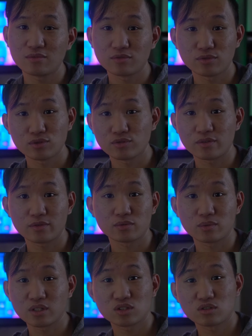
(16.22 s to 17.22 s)
if you've ever
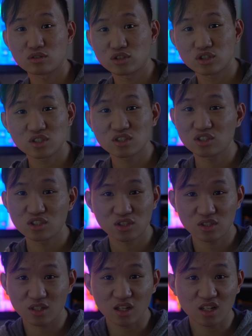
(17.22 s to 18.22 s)
researched
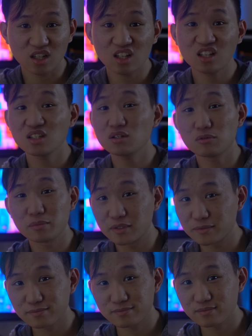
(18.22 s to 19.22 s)
just a little bit
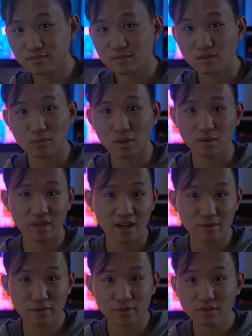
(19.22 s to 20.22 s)
about
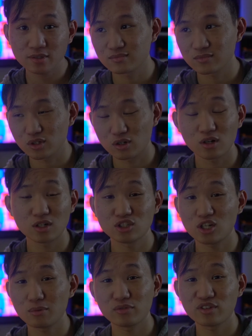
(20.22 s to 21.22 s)
cameras or gone
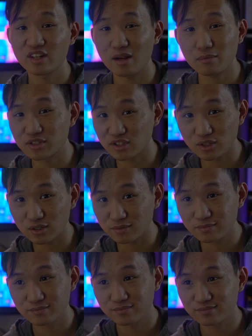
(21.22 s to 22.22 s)
shopping for cameras at all.
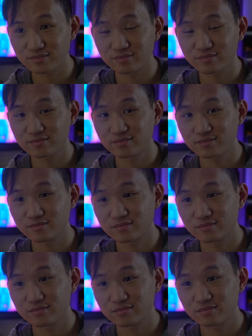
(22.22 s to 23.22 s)

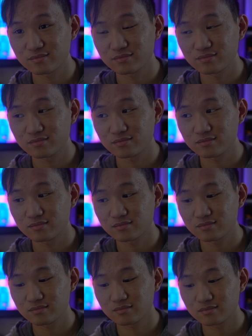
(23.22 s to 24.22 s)
Now, there
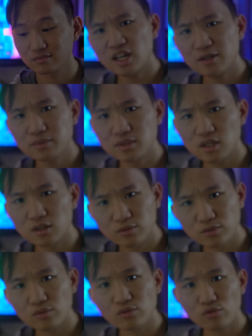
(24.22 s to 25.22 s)
are other types
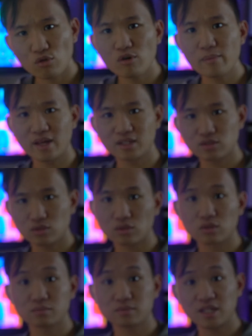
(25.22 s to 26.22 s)
of formats
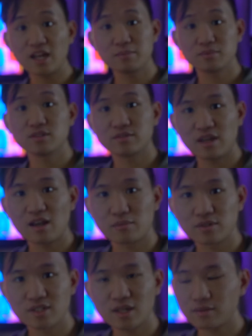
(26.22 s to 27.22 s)
or types of
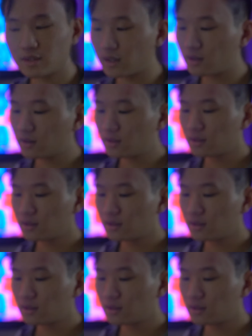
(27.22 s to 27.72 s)
cameras out there,